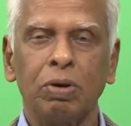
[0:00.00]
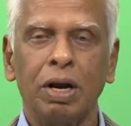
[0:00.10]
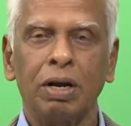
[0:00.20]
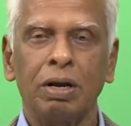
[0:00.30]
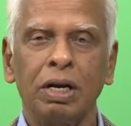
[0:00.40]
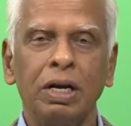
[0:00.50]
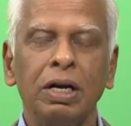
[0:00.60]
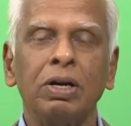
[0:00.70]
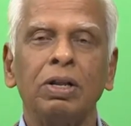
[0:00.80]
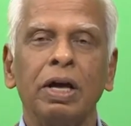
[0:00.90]

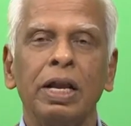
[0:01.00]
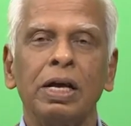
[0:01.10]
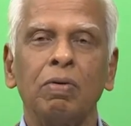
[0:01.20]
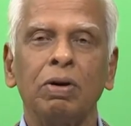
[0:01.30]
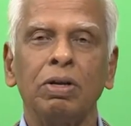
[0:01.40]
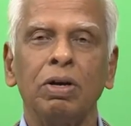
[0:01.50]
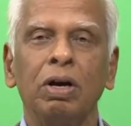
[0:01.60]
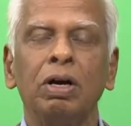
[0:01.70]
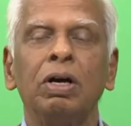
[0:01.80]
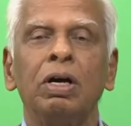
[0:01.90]
area where the
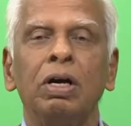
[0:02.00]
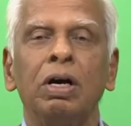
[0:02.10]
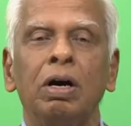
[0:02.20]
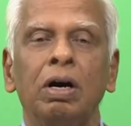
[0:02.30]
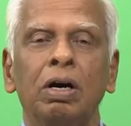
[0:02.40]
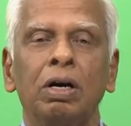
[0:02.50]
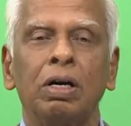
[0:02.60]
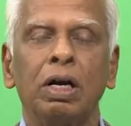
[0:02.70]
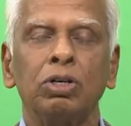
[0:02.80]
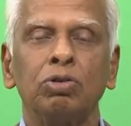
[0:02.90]

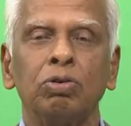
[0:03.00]
Rajarshi